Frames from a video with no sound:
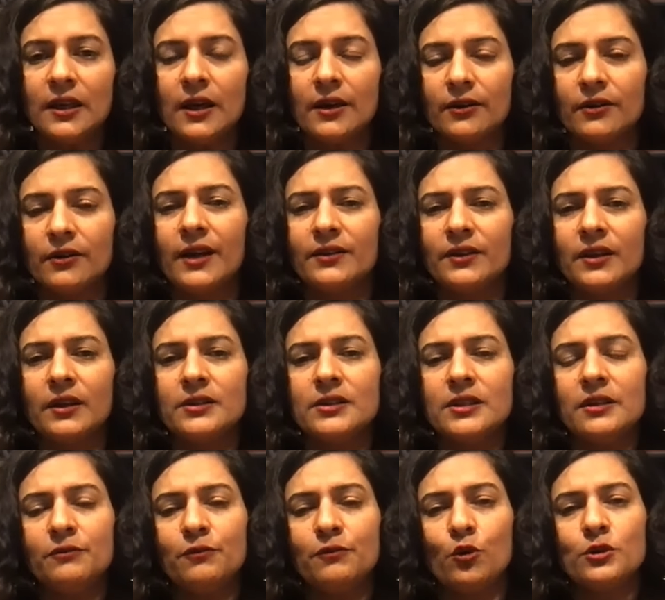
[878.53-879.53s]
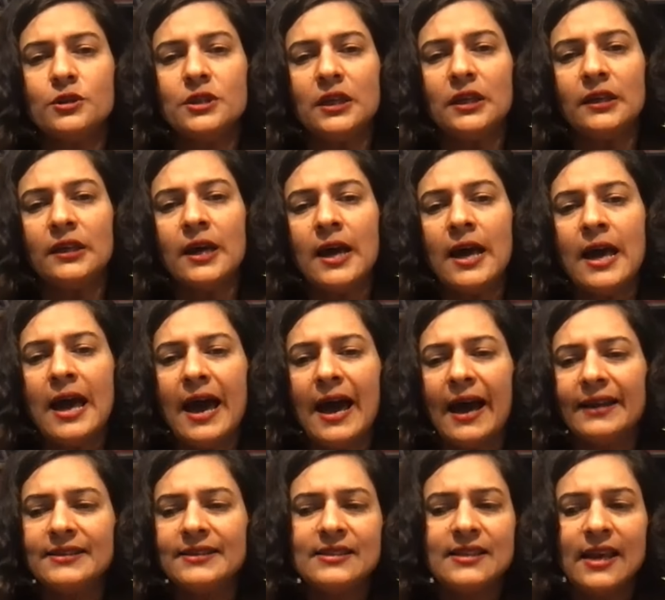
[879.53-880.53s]
uh, right, 13, 14,
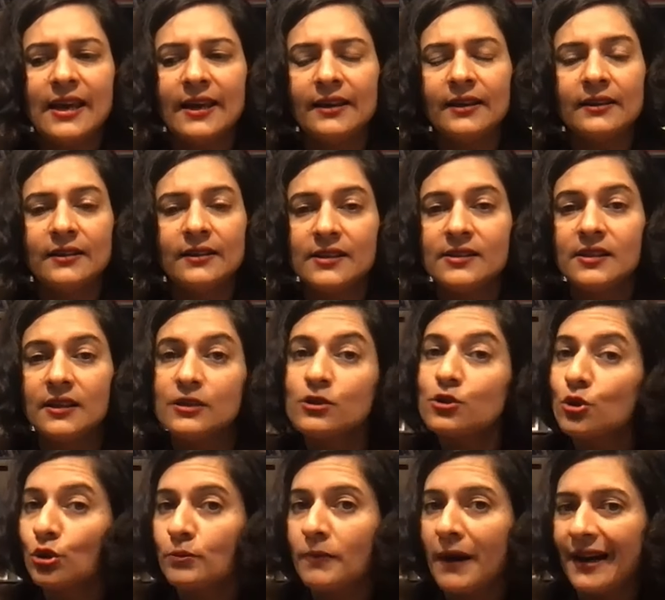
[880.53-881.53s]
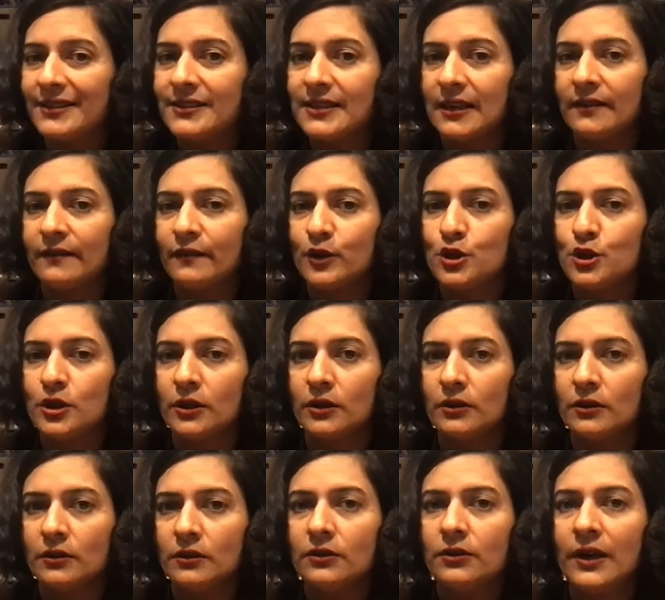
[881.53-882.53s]
and saying, This is goodbye
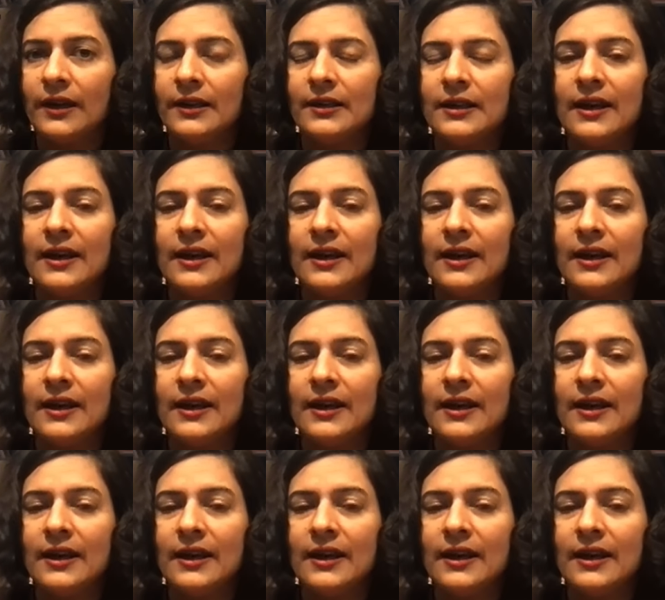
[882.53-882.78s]
television, right?